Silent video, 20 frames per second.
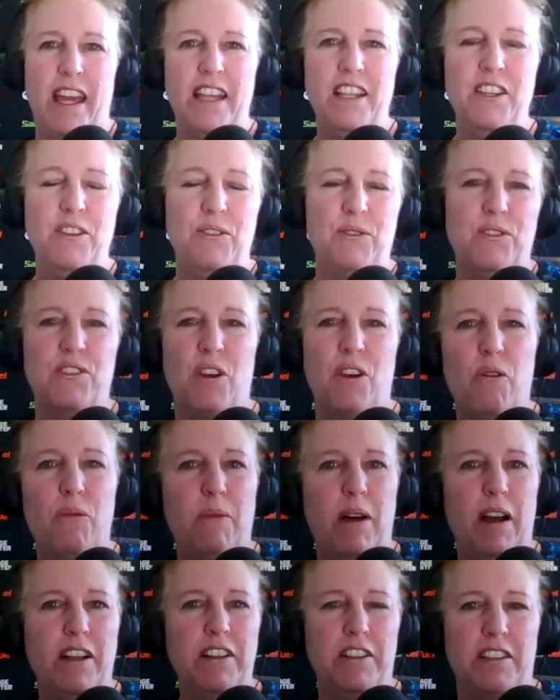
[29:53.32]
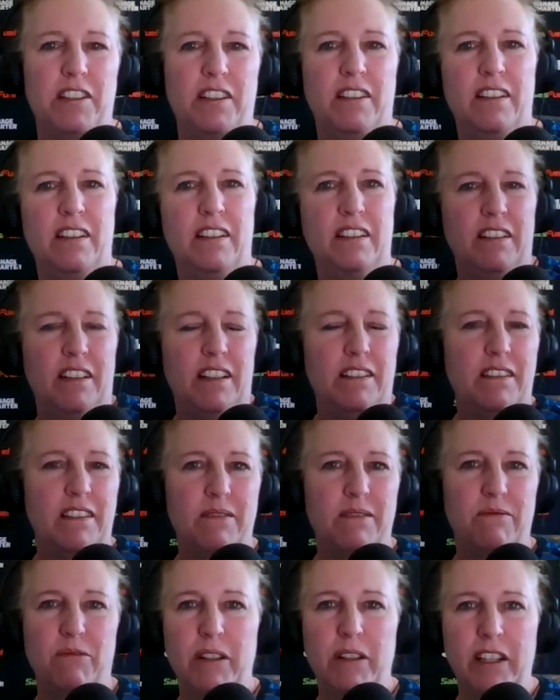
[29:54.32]
Thank you yeah. so much. It's
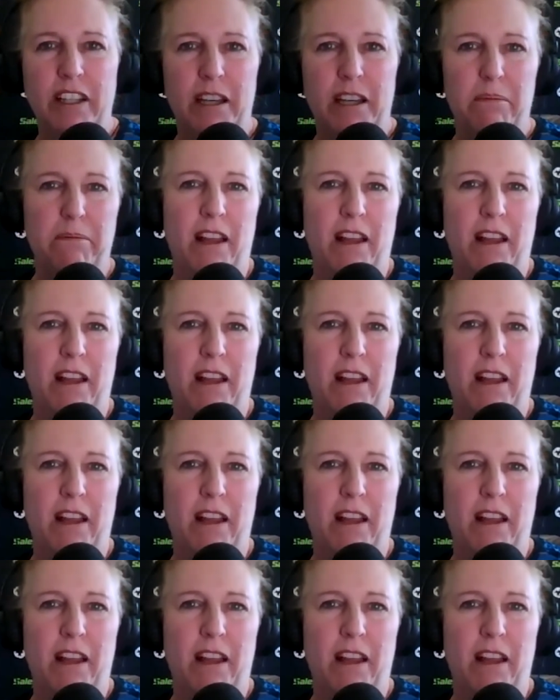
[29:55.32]
uh, really